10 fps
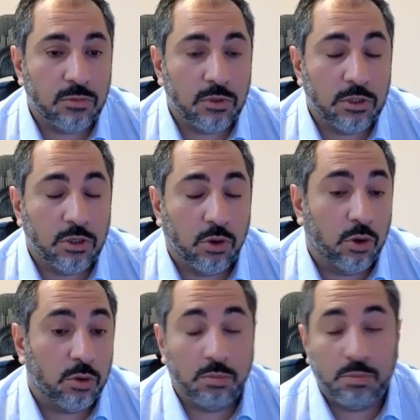
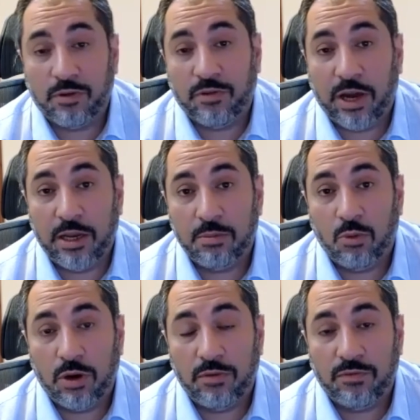or providing
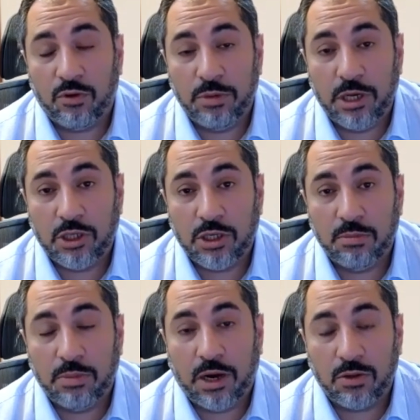more information
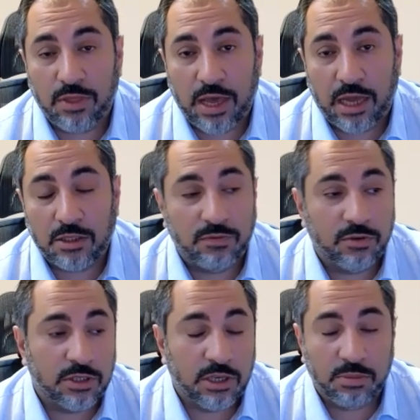about that. So for
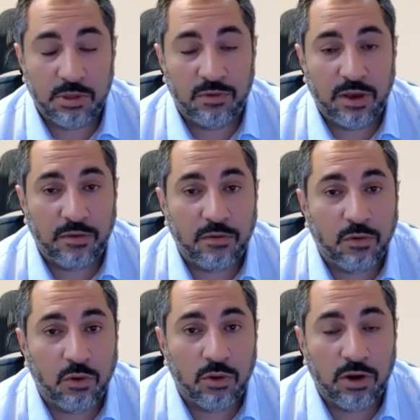example, if you have a
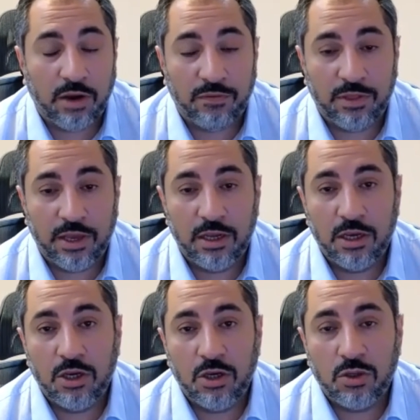photograph, then
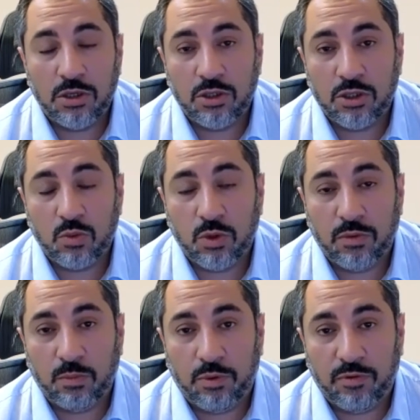you don't just want
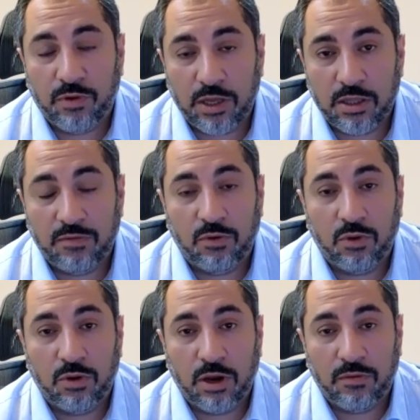to provide that
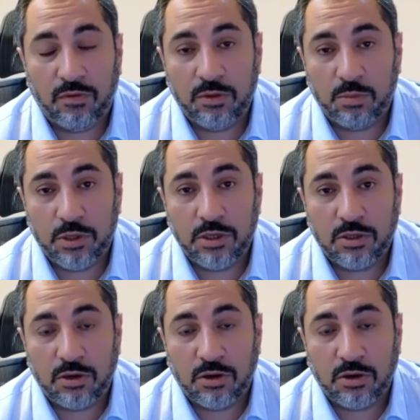photograph of the police
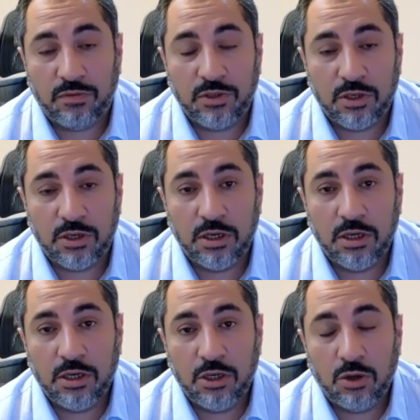officer,
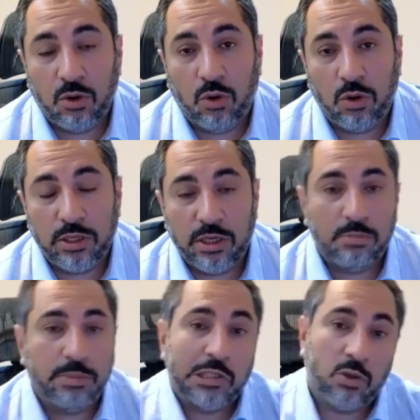holding a
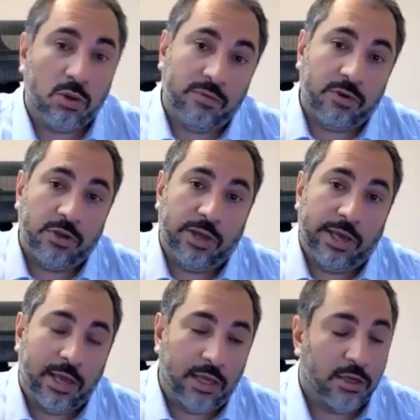baton over your head.